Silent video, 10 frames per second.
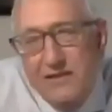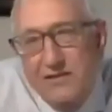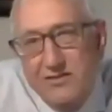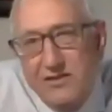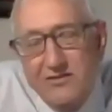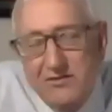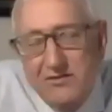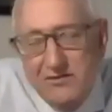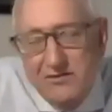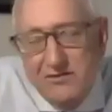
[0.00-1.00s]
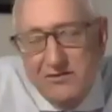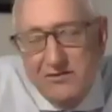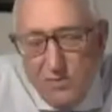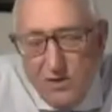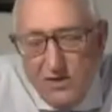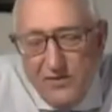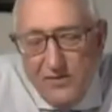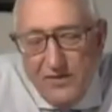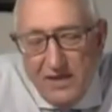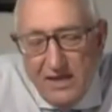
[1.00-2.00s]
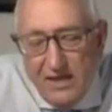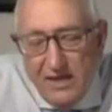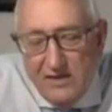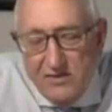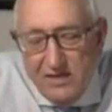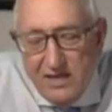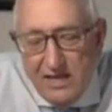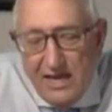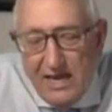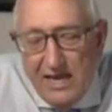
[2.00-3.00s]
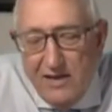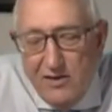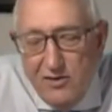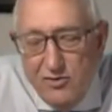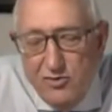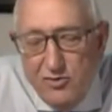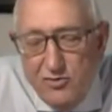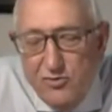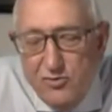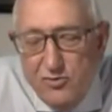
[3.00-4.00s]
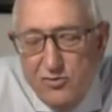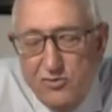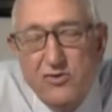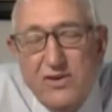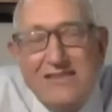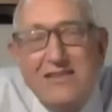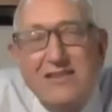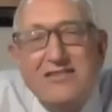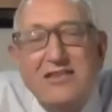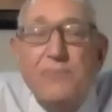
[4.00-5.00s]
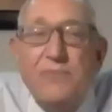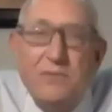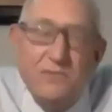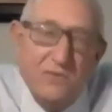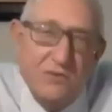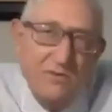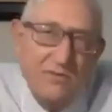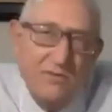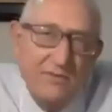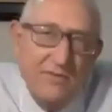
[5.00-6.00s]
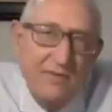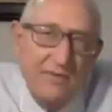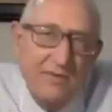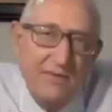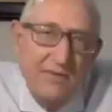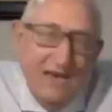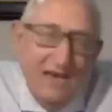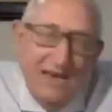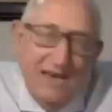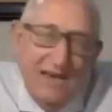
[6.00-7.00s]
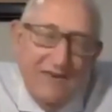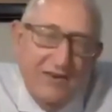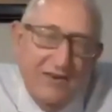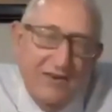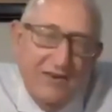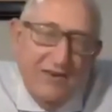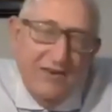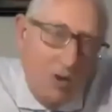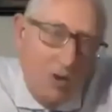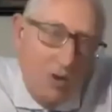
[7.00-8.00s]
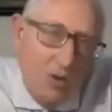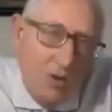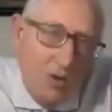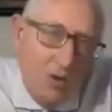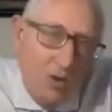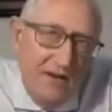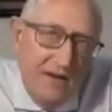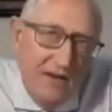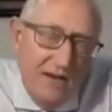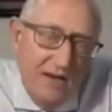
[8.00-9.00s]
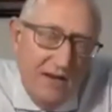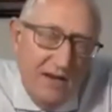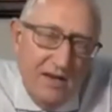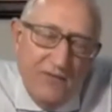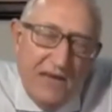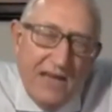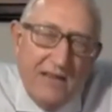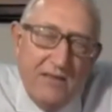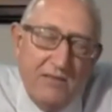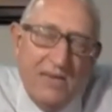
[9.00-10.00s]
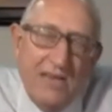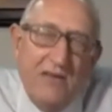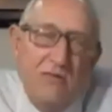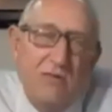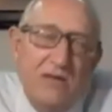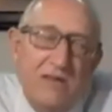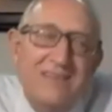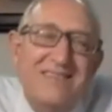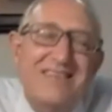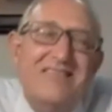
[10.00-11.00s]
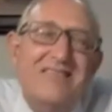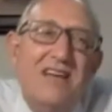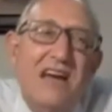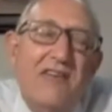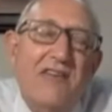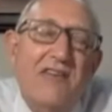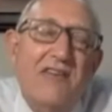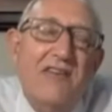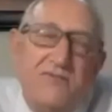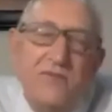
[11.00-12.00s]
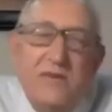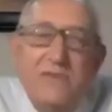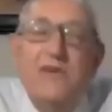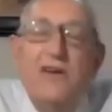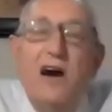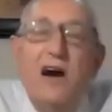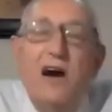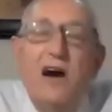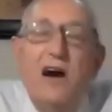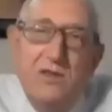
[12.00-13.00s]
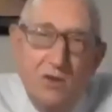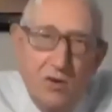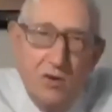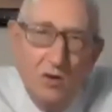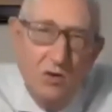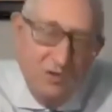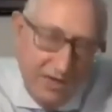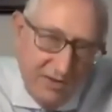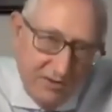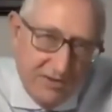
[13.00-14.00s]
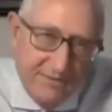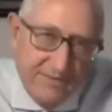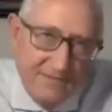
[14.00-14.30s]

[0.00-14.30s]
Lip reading: diseases. The medical world is there to treat the symptoms, never to treat the cause. In fact, the medical world is discouraged from even asking what the cause is.